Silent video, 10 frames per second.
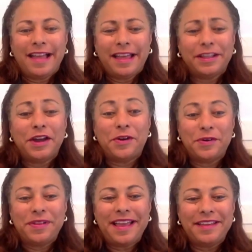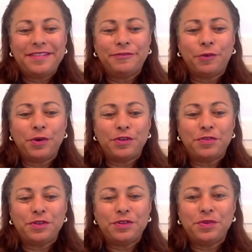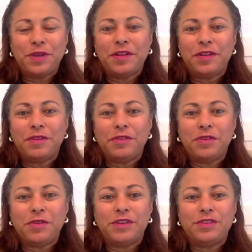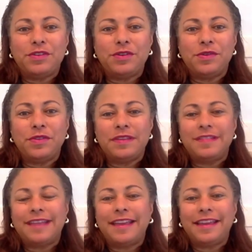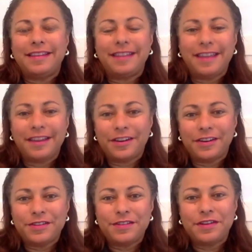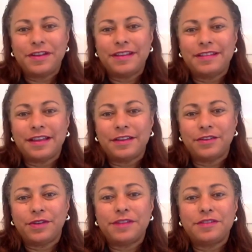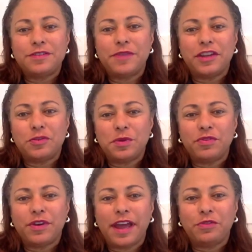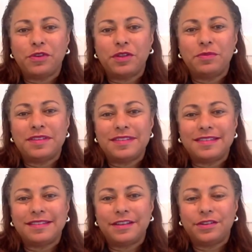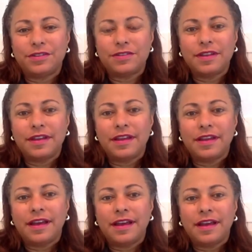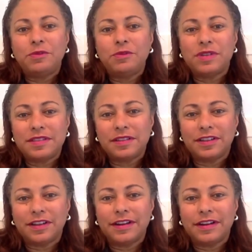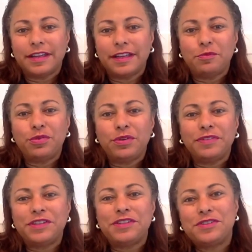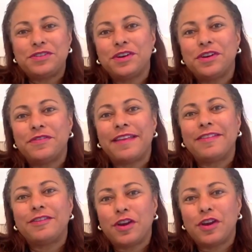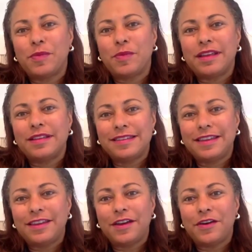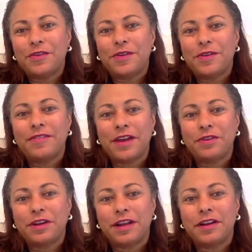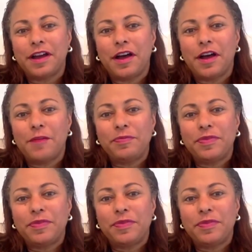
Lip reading: Hello, it's wonderful to welcome everyone to the second in our series on crisis management for African business leaders. I'm Teresa Clark, and I'm privileged to serve as the chairman and CEO of Africa.com.